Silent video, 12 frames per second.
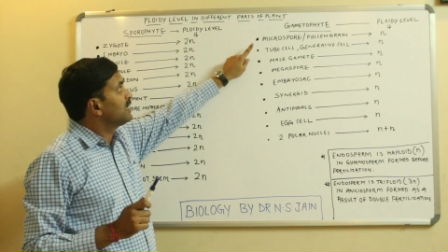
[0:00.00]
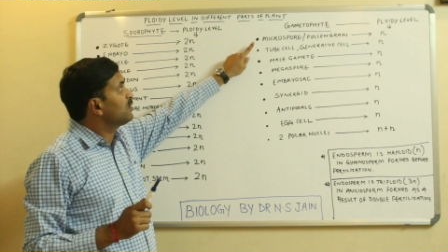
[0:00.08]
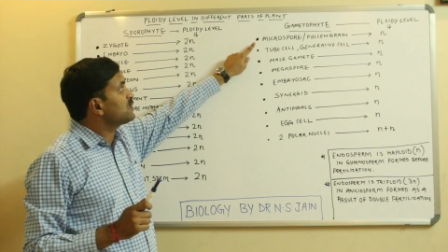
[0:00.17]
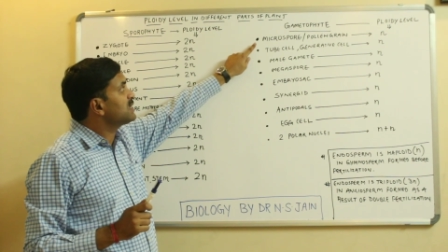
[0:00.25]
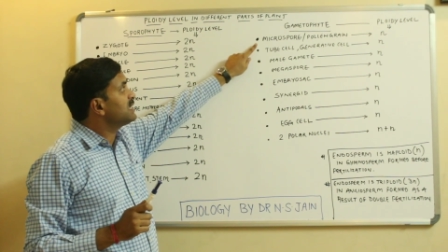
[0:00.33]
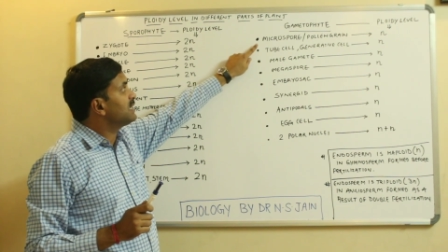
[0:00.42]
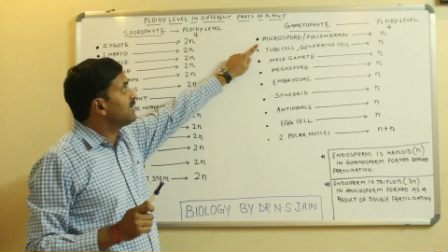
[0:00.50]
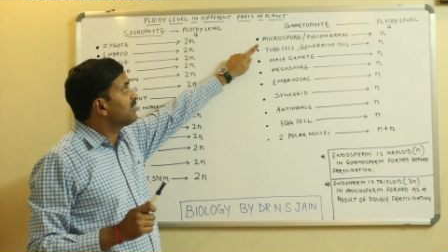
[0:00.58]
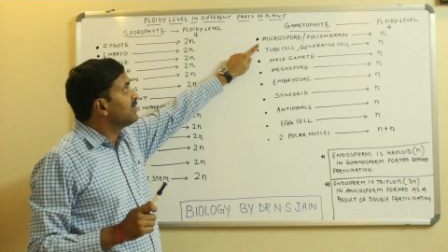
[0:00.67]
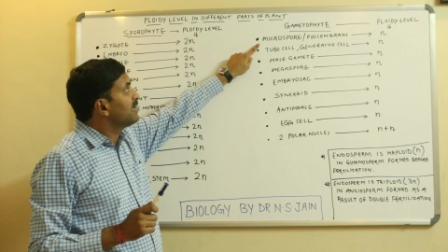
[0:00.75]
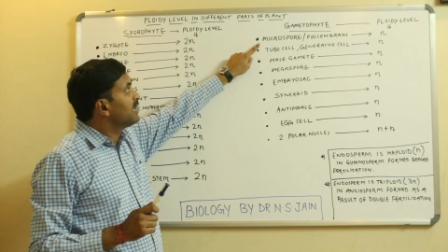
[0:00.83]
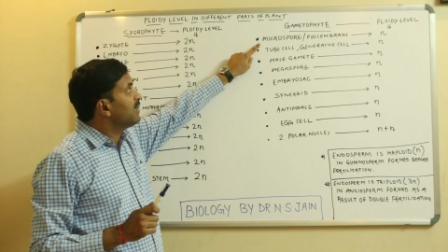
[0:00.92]
Now see
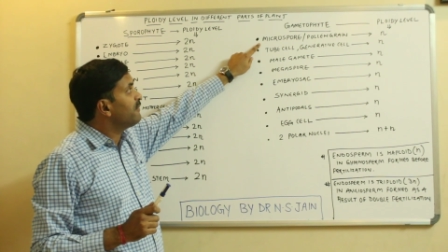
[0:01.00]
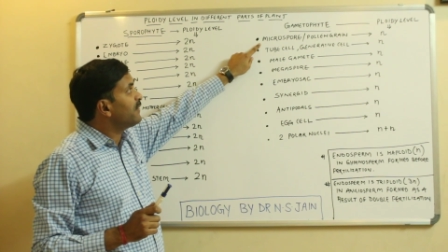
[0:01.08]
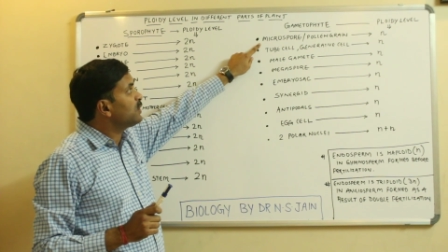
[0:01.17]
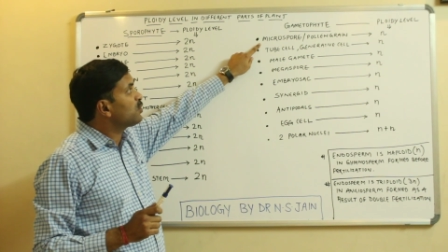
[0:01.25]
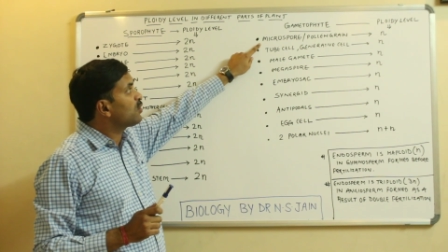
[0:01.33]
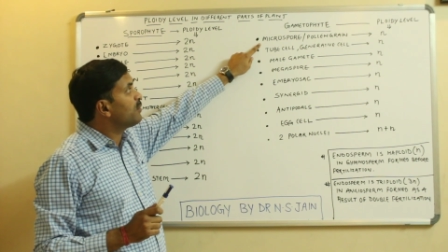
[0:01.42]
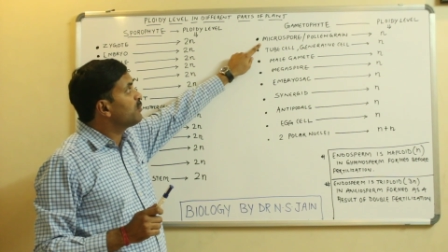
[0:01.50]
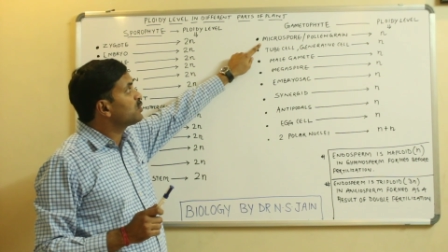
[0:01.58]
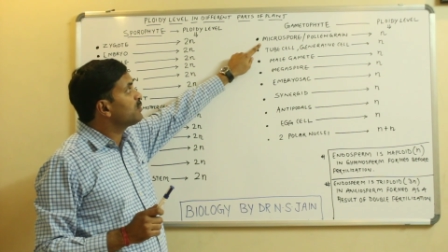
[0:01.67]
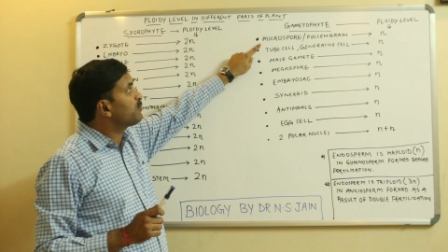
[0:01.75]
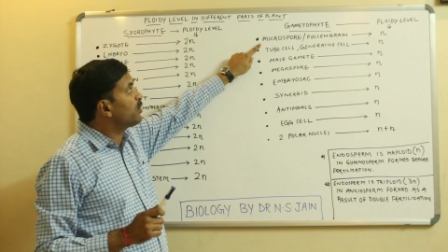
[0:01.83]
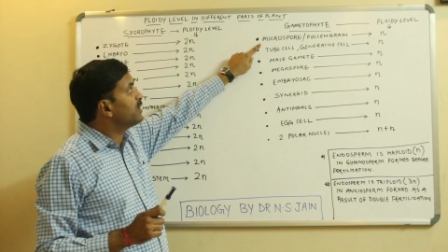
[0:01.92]
here, if I talk
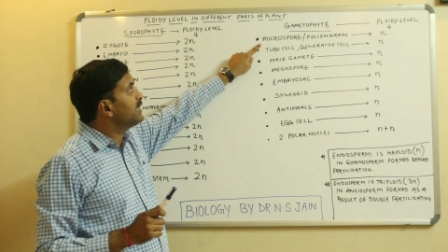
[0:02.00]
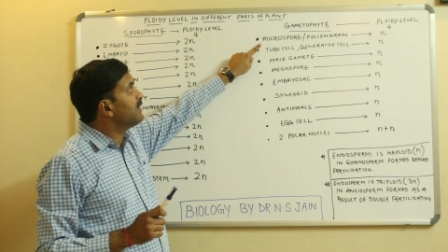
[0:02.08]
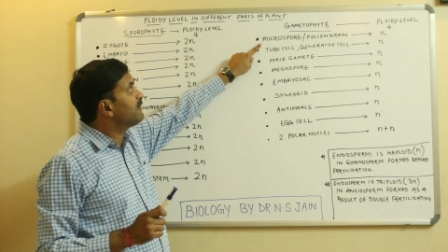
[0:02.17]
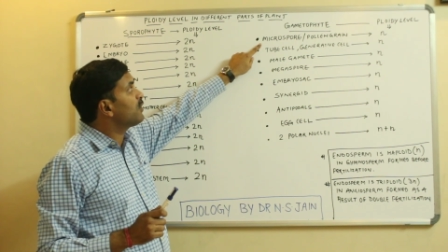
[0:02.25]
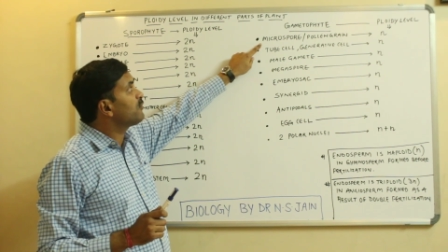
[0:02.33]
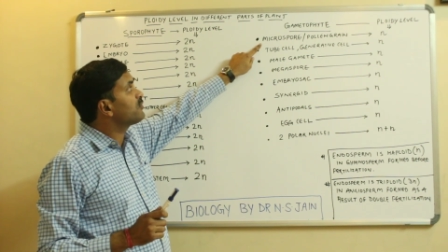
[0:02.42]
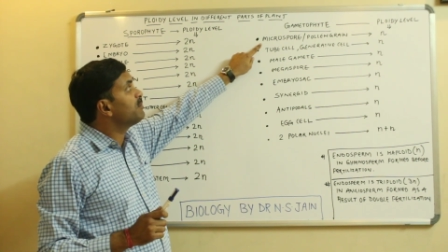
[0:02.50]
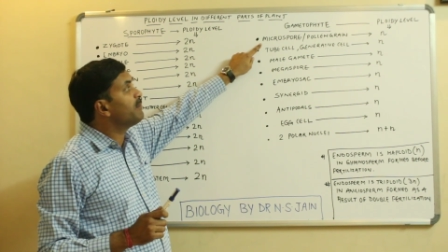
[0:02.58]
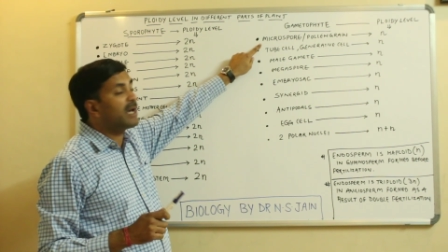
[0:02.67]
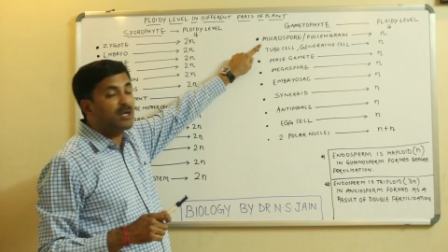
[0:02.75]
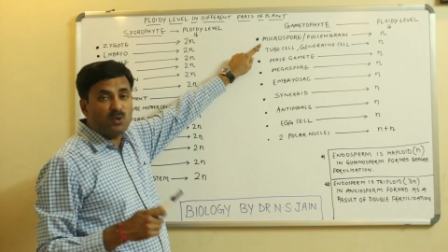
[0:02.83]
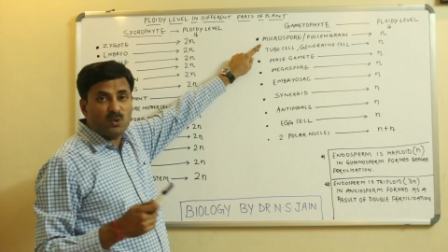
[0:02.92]
about the ploidy level of the
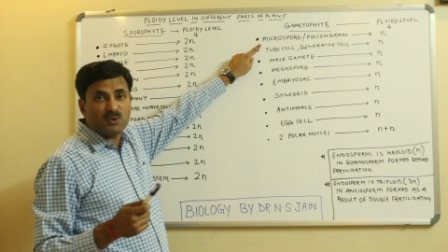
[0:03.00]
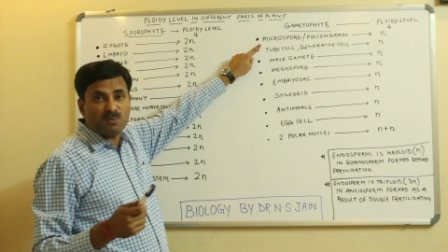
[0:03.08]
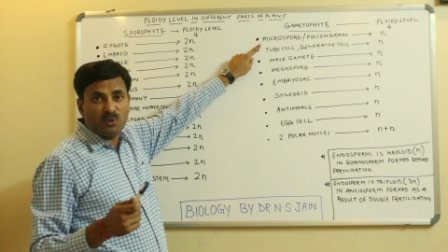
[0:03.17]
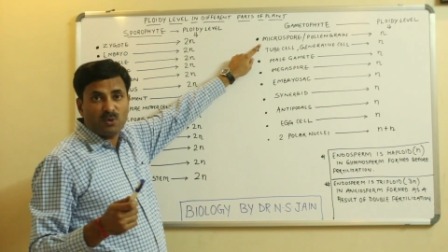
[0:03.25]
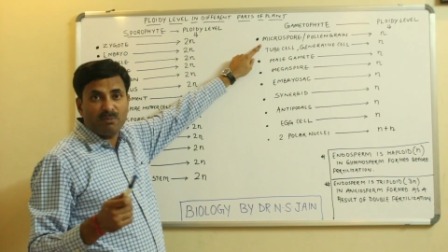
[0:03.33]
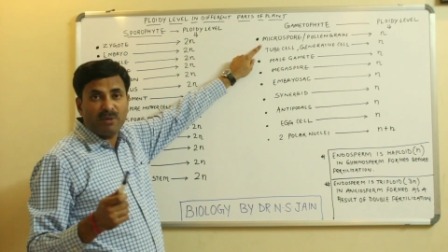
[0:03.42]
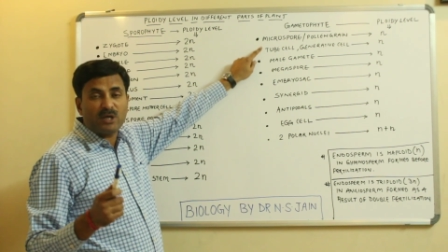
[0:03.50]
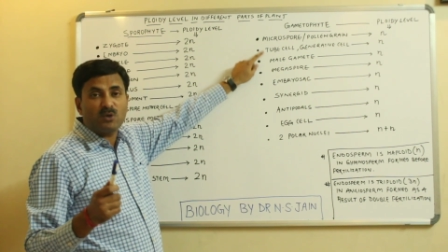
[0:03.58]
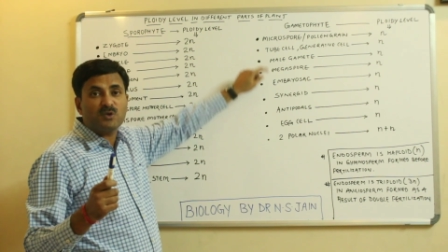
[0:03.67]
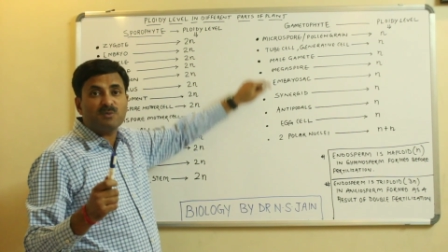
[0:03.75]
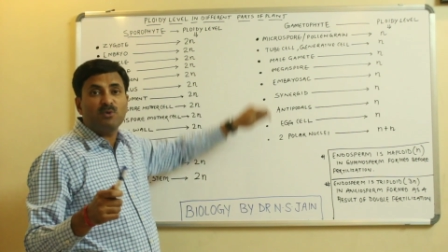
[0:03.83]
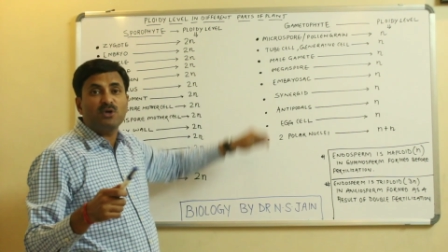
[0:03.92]
microspore,
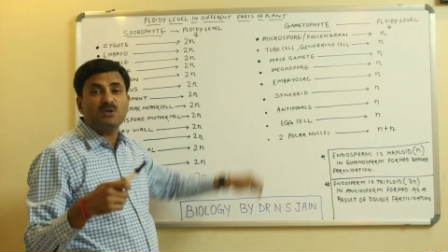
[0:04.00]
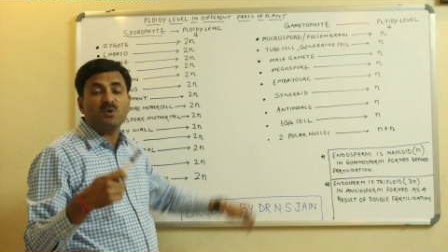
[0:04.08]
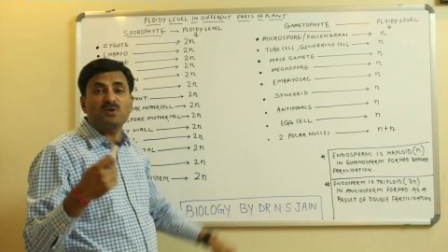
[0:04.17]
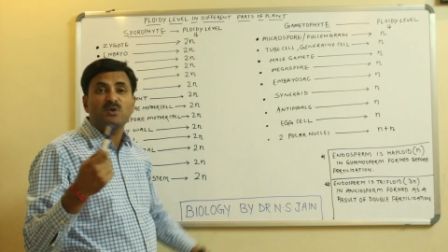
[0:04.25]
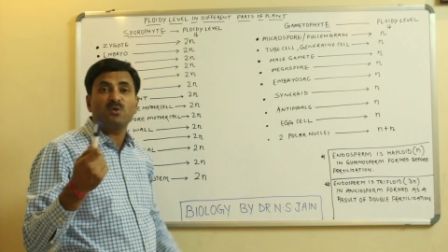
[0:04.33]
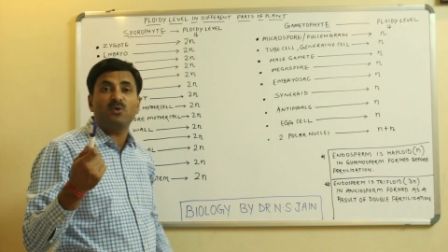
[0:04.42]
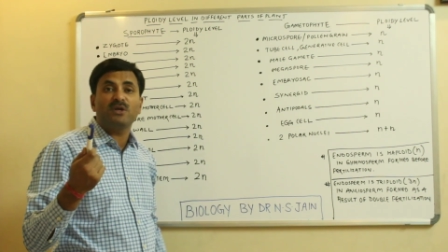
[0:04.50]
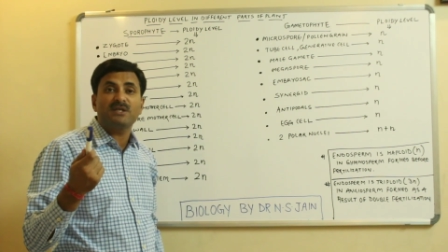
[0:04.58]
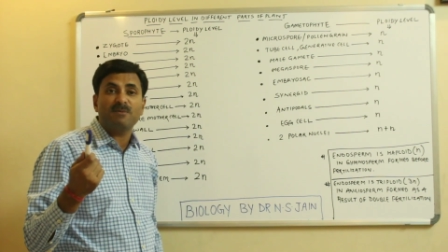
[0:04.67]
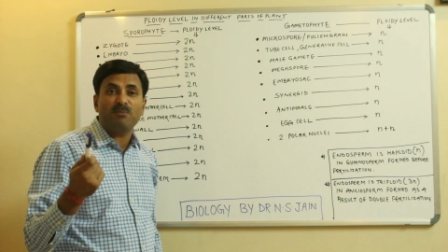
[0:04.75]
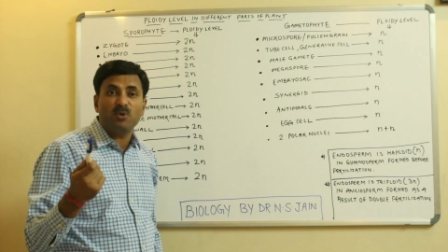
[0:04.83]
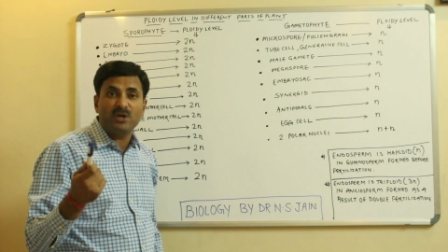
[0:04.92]
microspore is also called
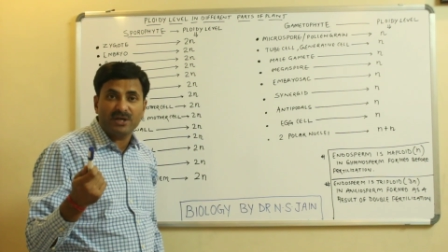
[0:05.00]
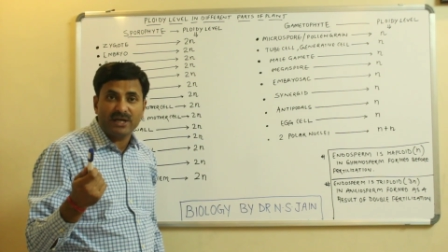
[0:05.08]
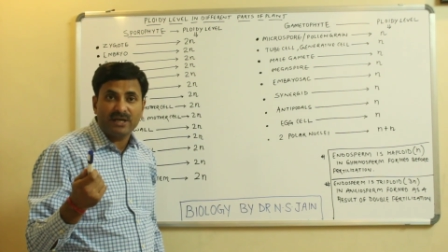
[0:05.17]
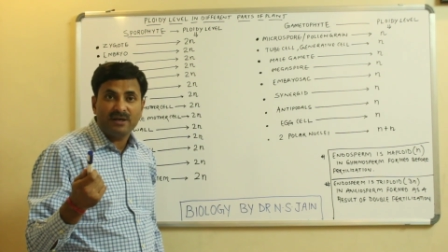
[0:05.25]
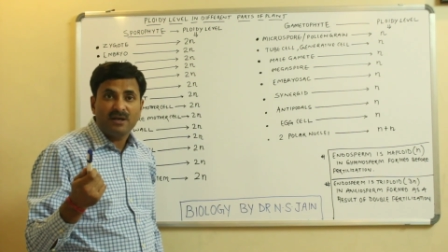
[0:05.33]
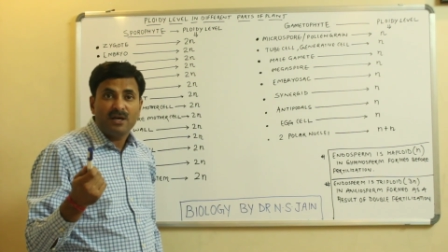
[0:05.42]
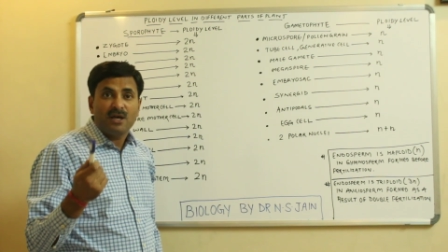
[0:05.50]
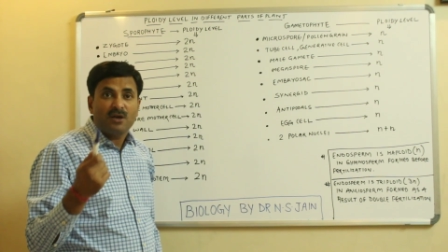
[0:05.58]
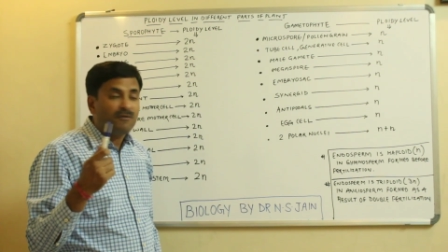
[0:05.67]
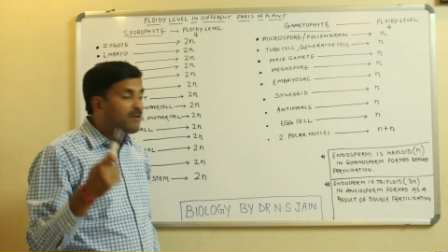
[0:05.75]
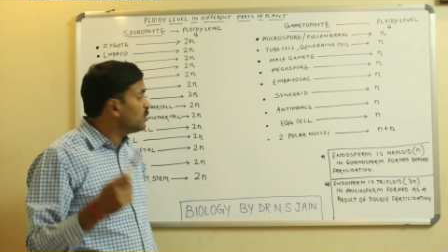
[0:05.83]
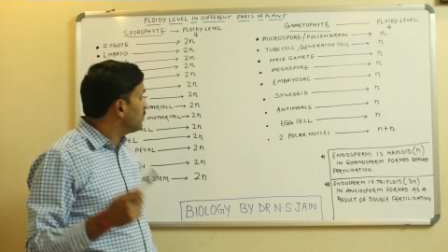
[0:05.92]
as the pollen grain.
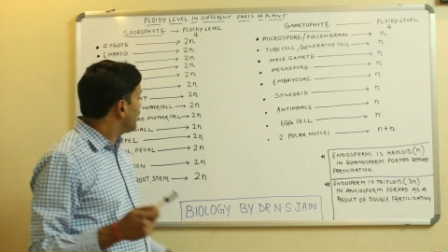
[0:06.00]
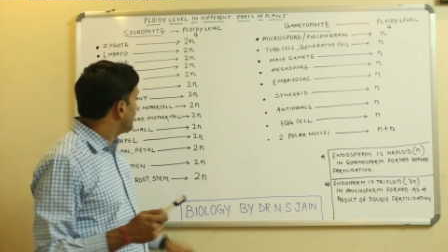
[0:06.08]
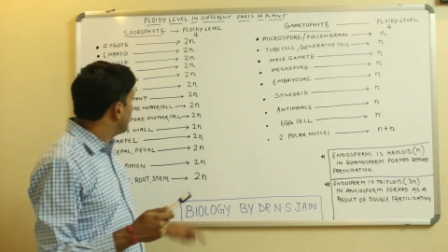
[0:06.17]
We know